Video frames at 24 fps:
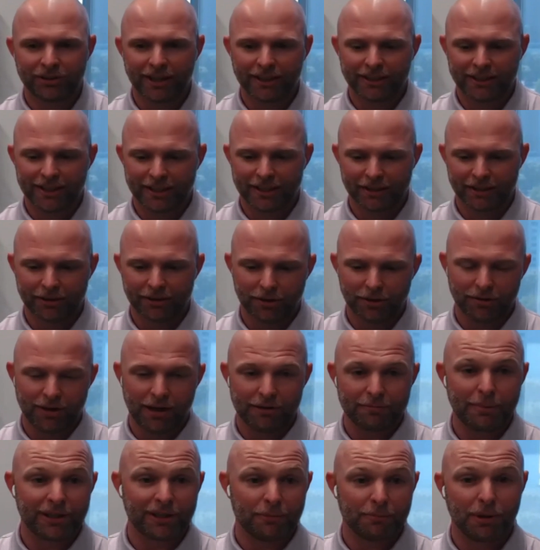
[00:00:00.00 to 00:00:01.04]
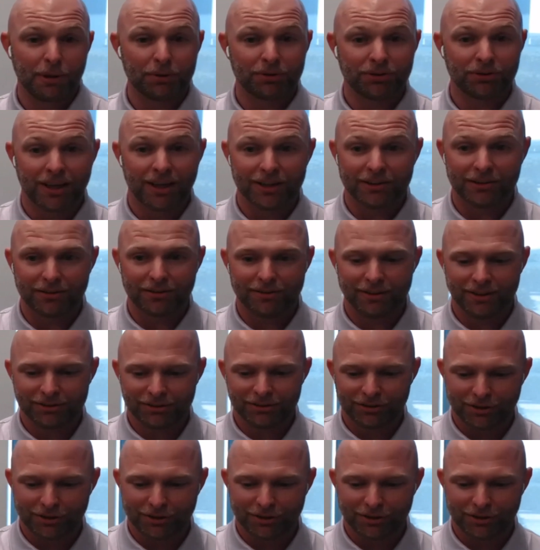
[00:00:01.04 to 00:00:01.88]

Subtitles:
I kind of know, I've been on both sides of it.